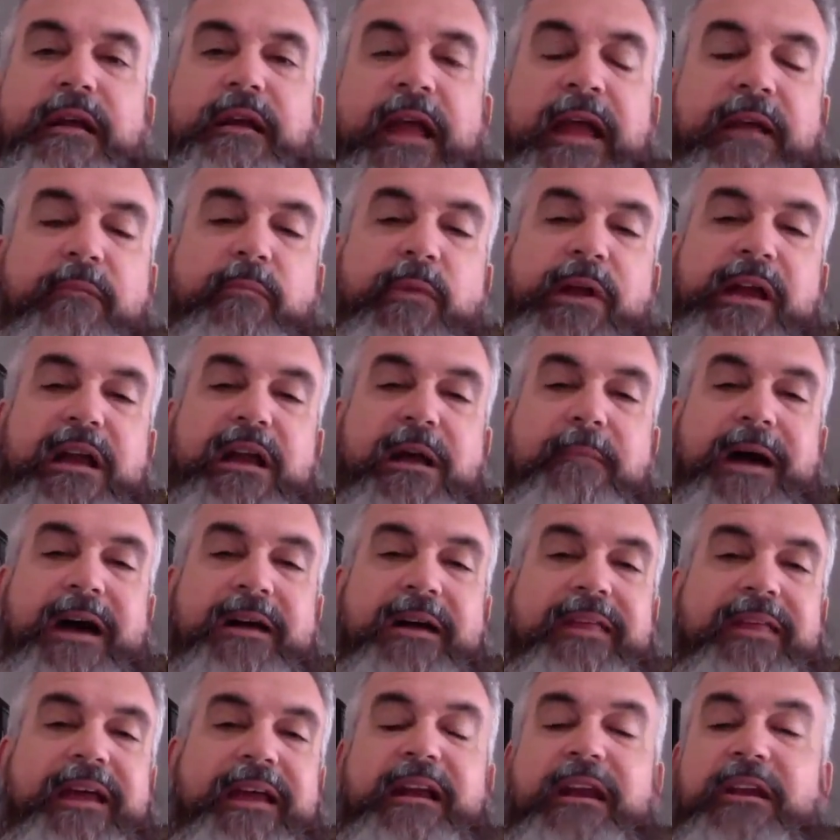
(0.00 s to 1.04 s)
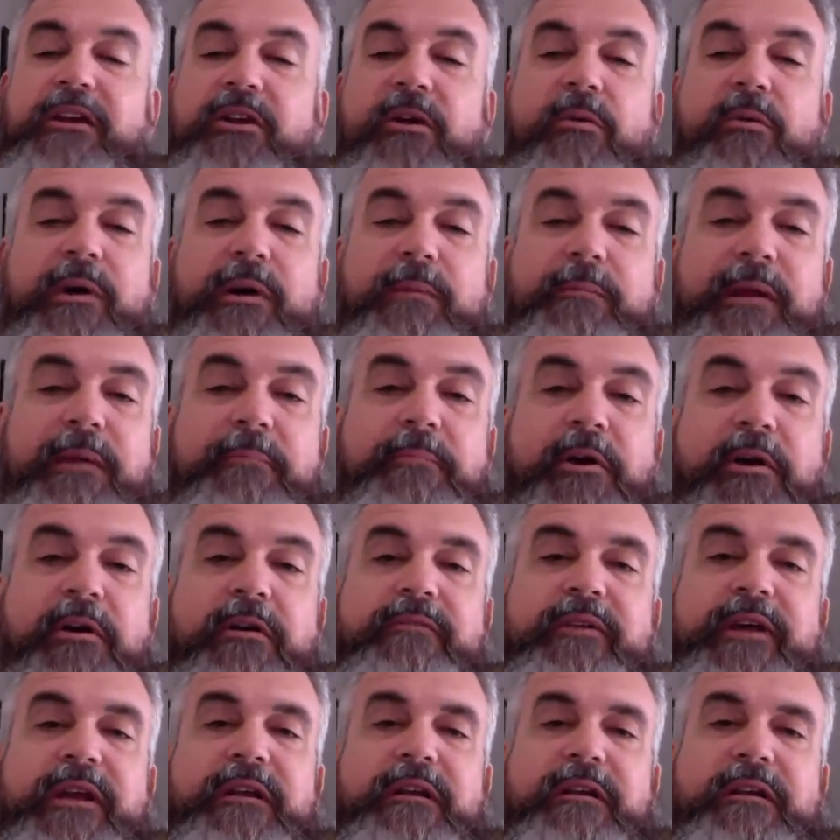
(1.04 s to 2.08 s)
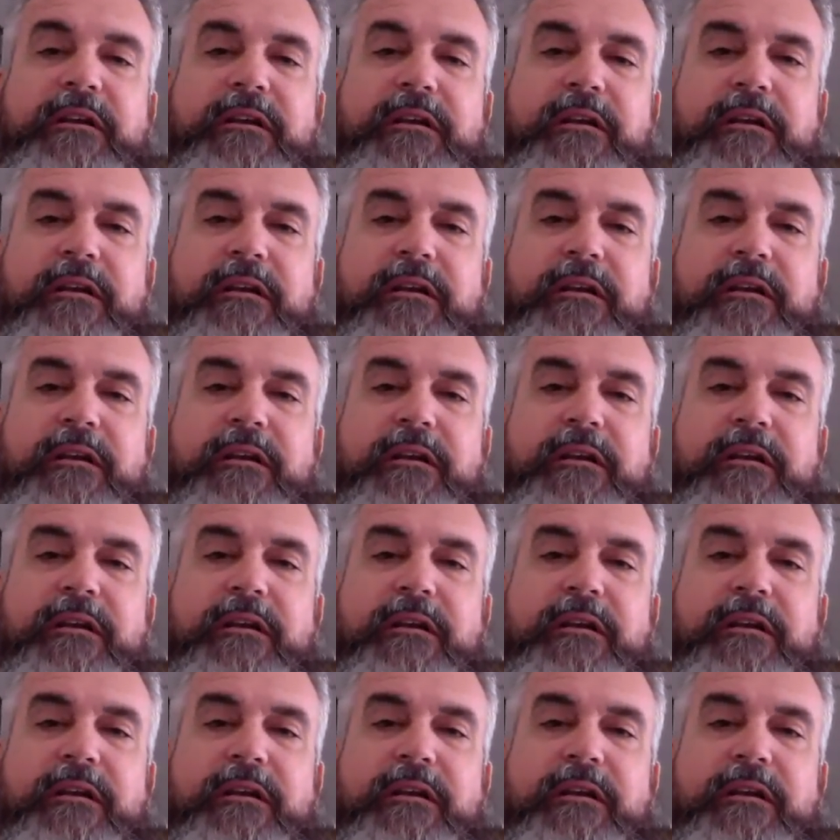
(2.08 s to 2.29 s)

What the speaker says: And we come out of that and don't want to be a part of it.